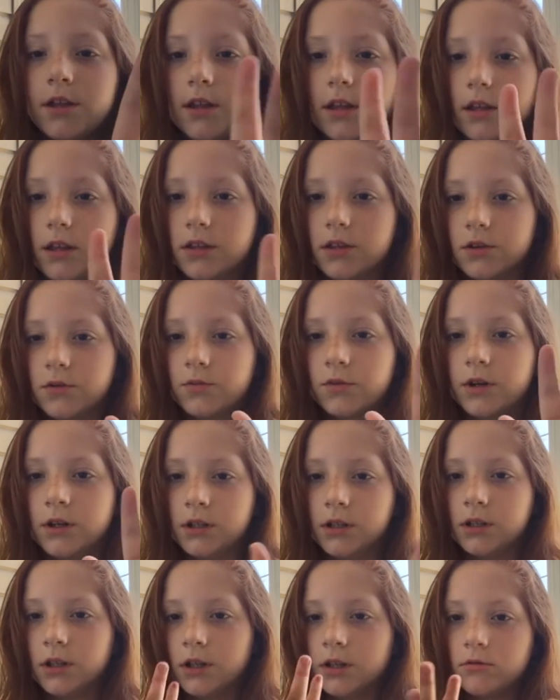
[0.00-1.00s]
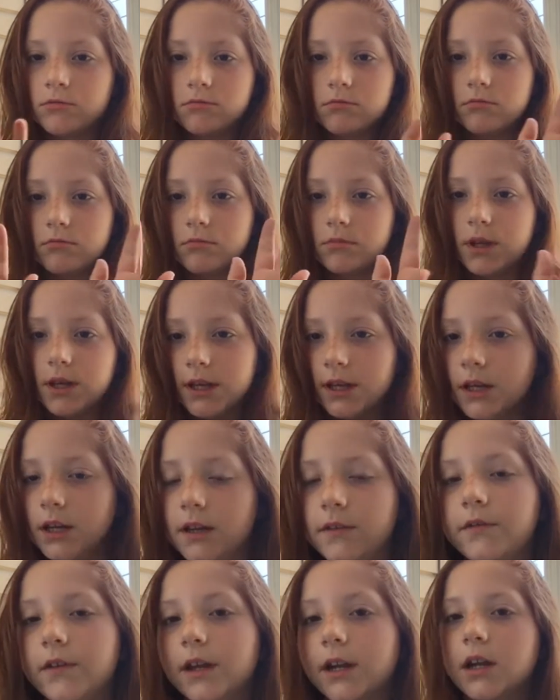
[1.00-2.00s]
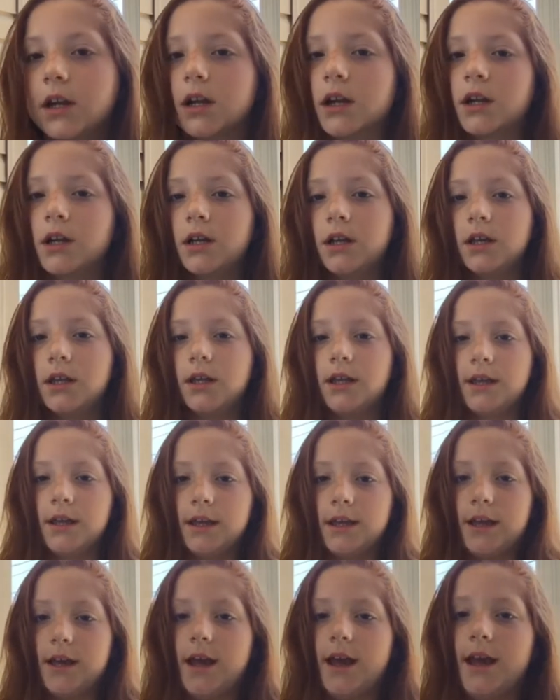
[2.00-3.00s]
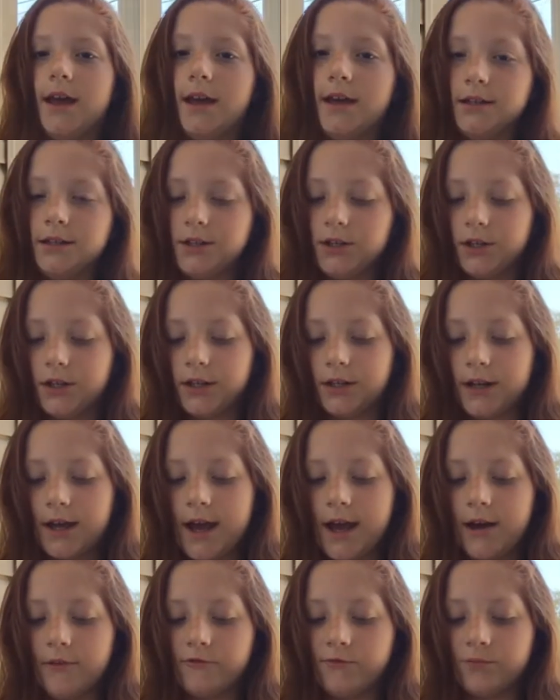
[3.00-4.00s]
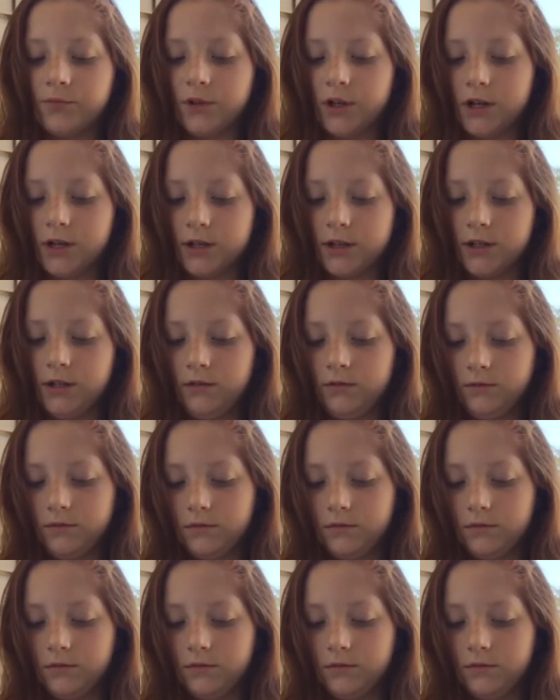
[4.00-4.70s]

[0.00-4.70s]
either one, like any finger, and you're gonna have blood.